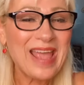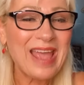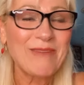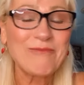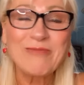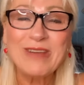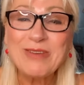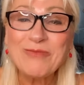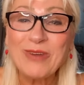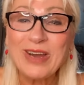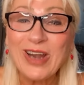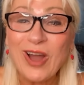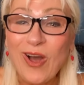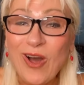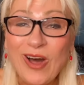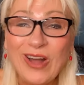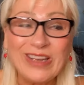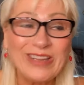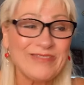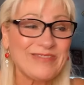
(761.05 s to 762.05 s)
And we want
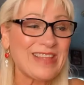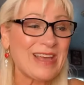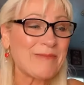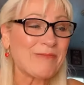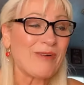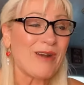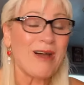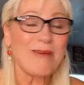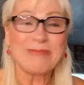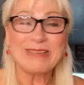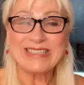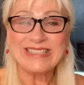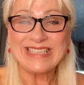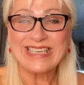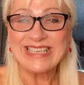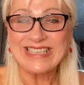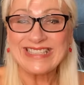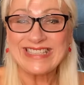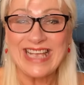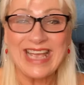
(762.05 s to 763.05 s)
all of their
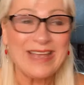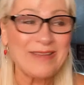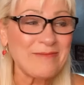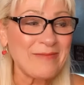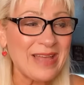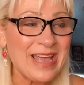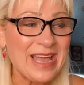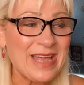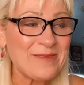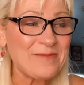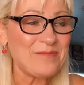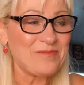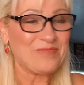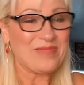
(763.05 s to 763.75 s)
promises. Amen.